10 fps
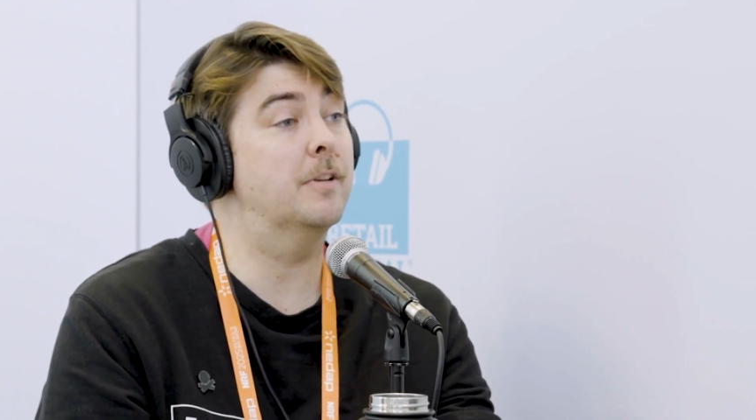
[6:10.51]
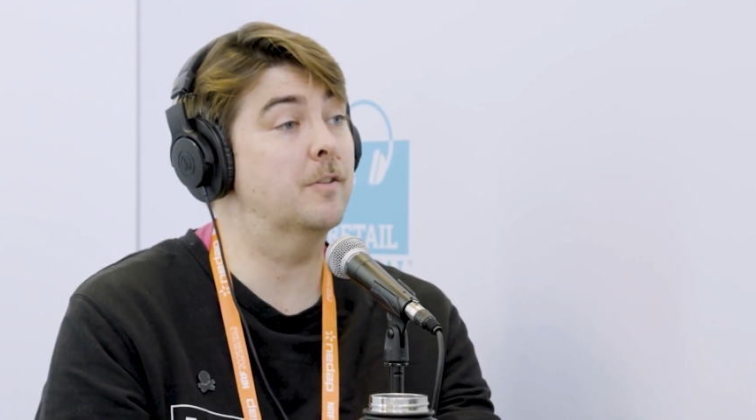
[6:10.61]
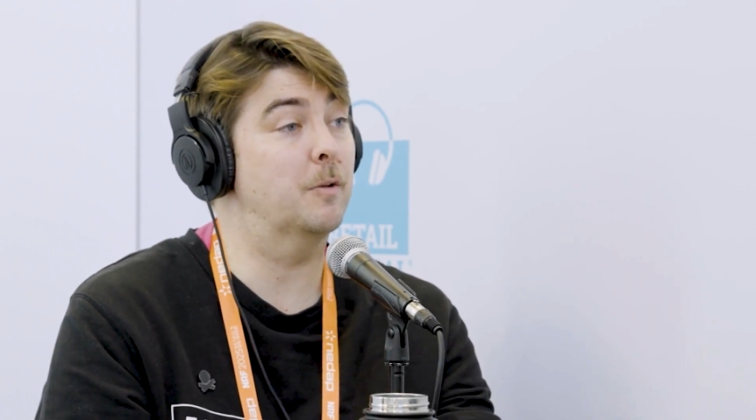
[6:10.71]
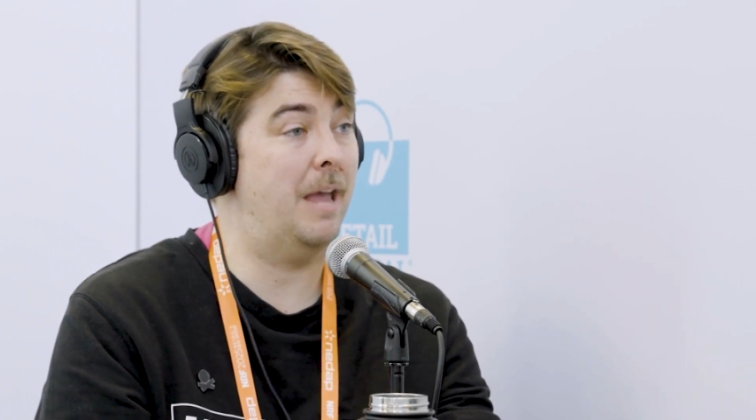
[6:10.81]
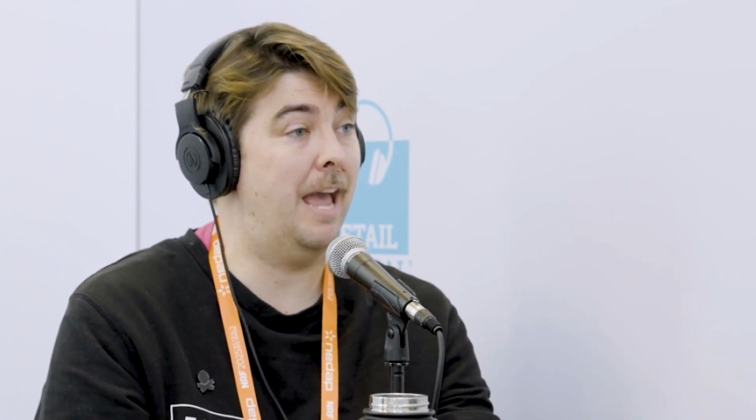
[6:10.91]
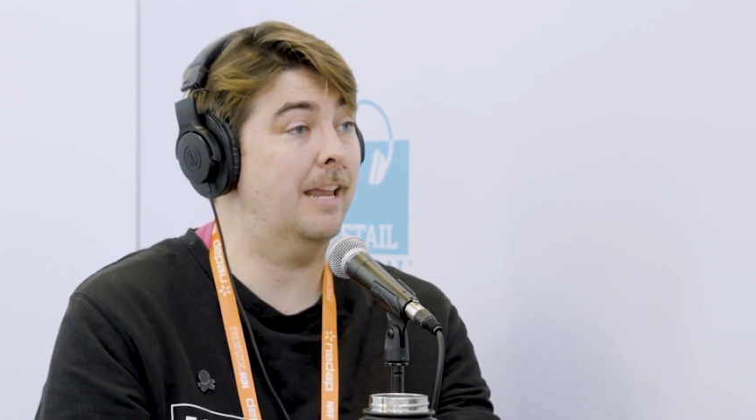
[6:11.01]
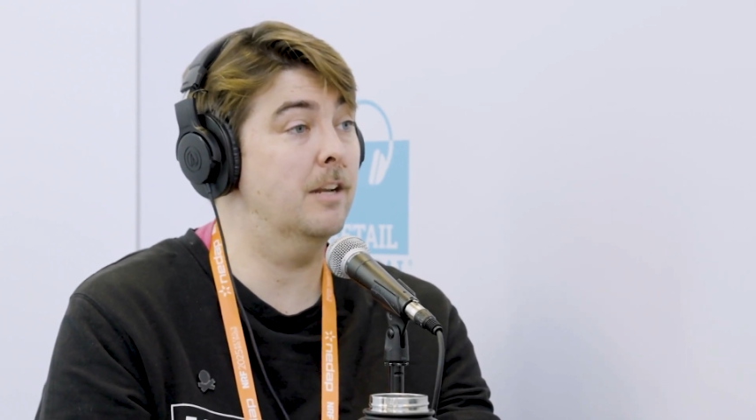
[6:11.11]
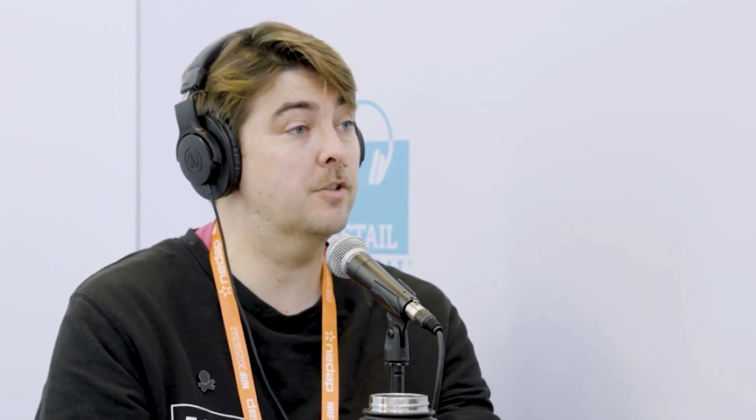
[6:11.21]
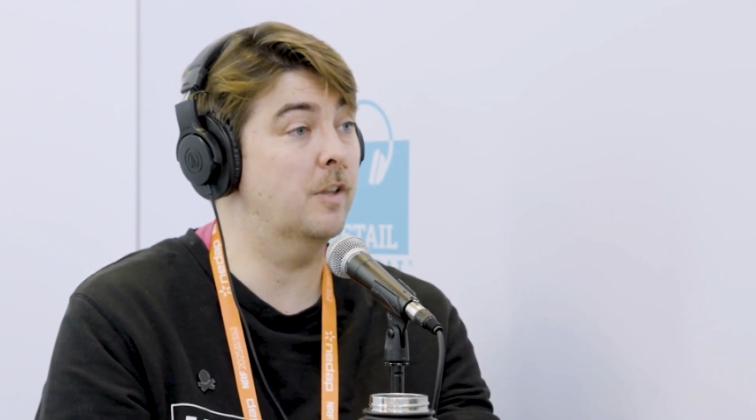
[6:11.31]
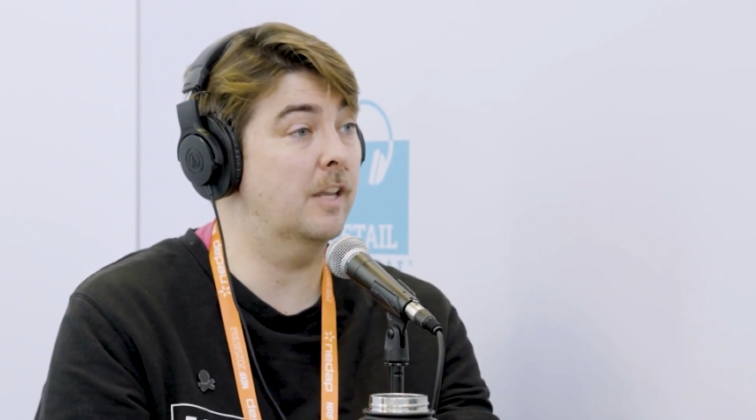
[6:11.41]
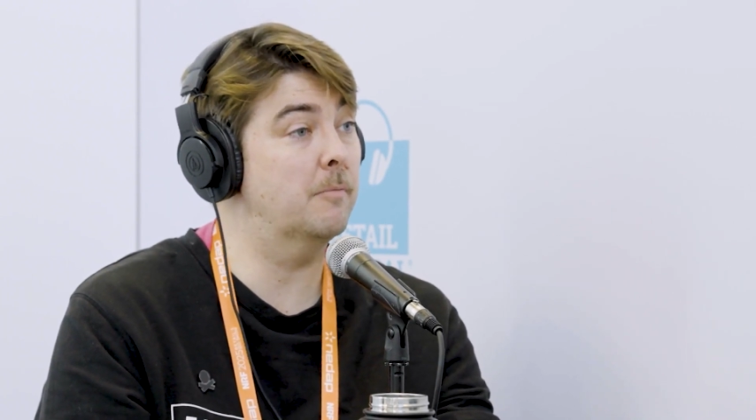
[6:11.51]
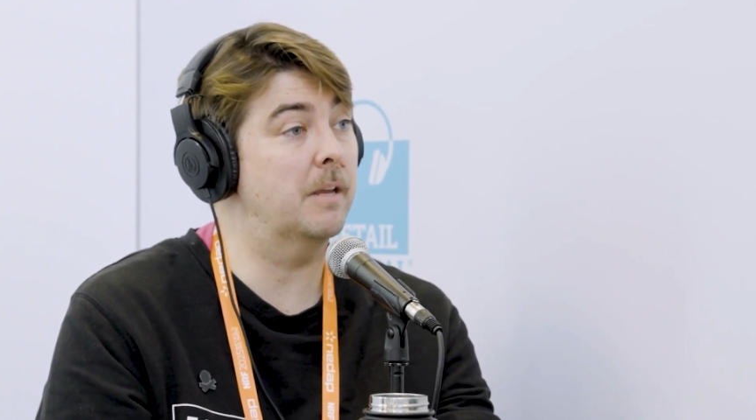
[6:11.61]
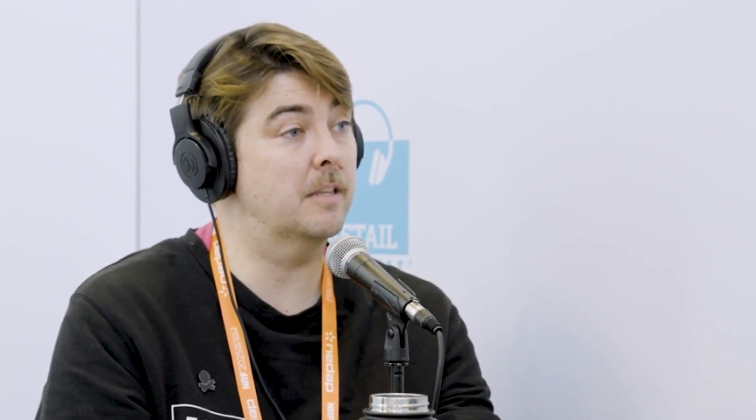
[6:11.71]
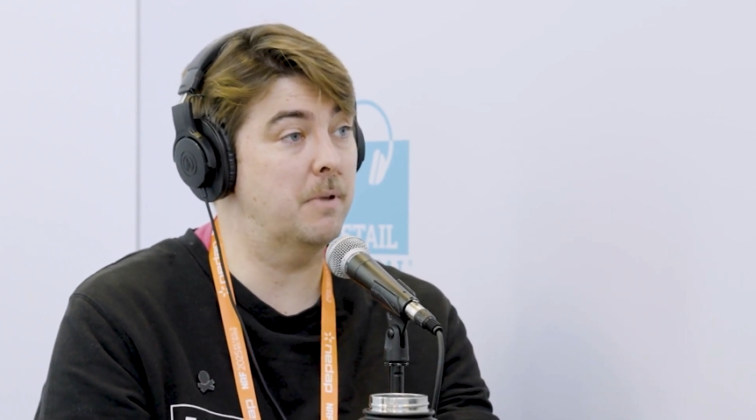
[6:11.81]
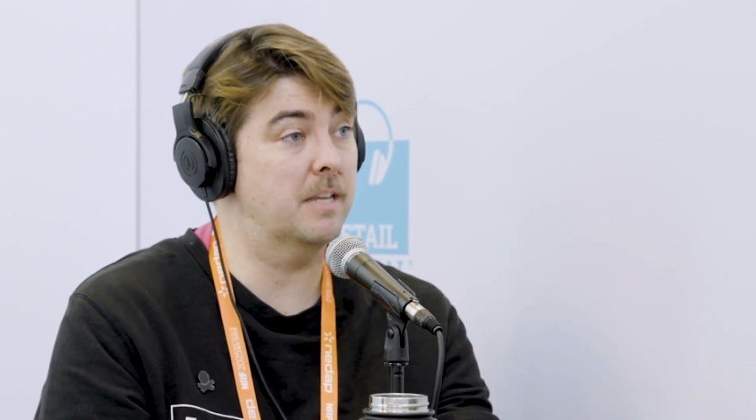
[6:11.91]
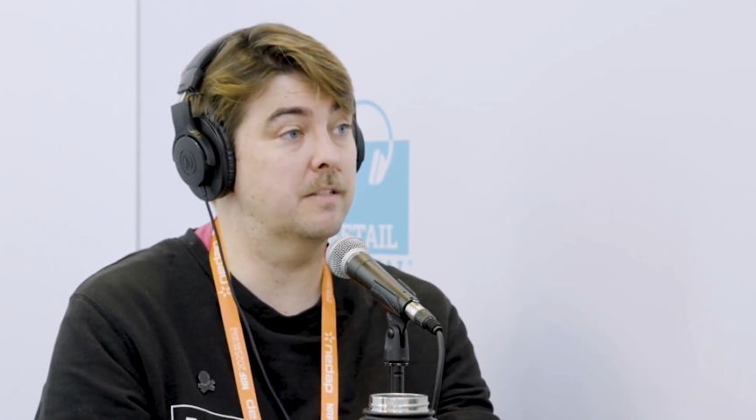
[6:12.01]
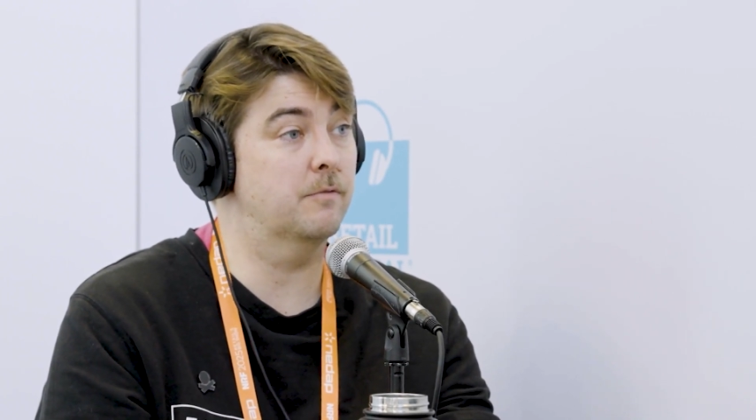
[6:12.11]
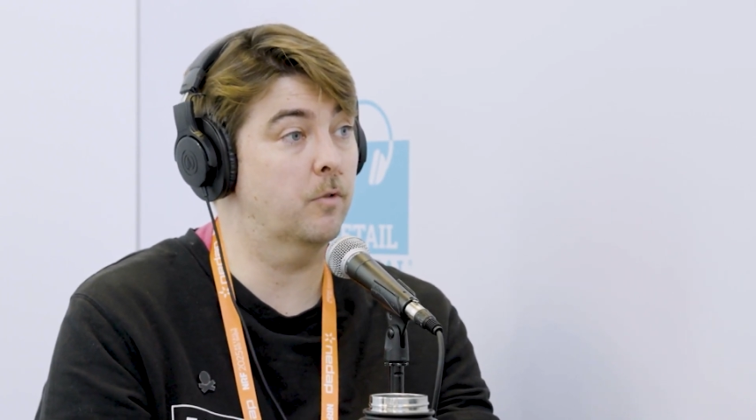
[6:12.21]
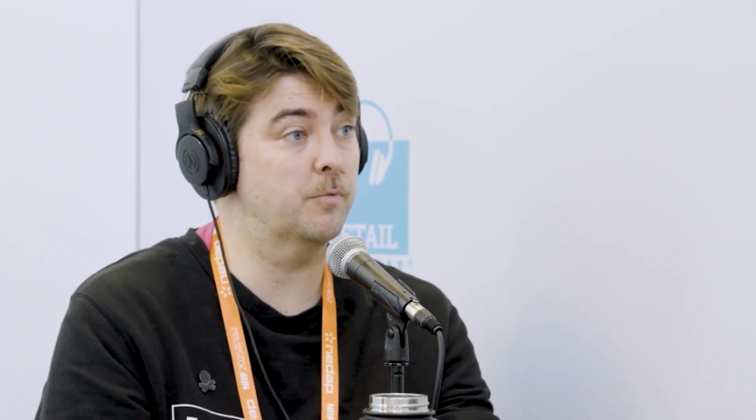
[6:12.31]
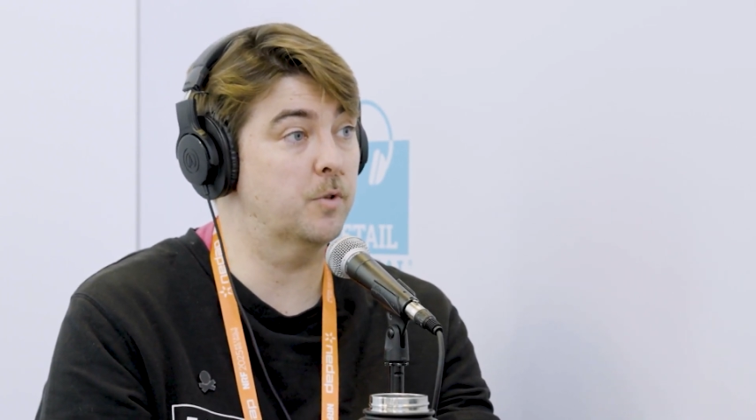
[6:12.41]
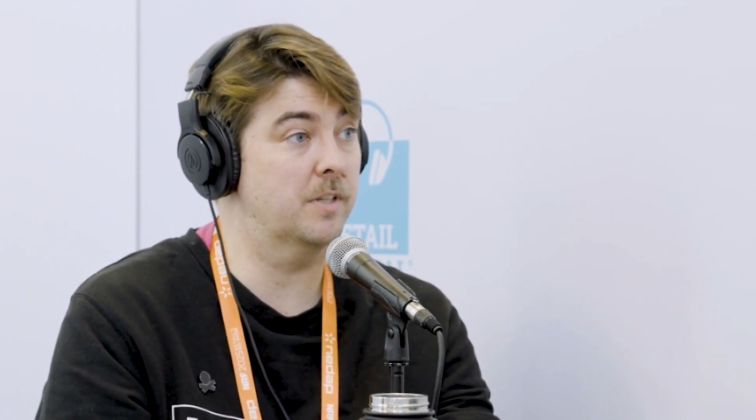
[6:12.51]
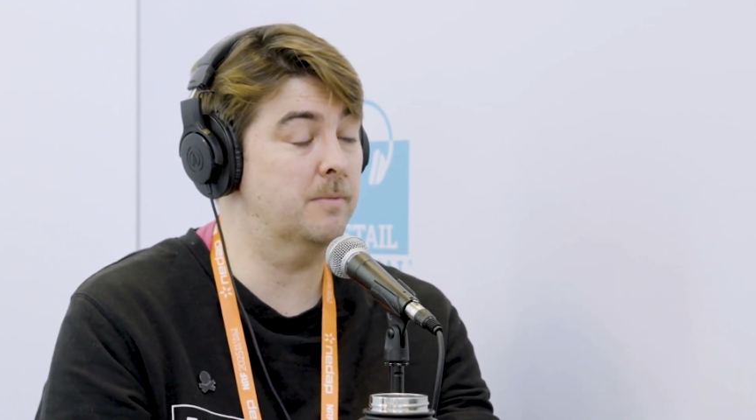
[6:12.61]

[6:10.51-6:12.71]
to their package so they can make the best informed choice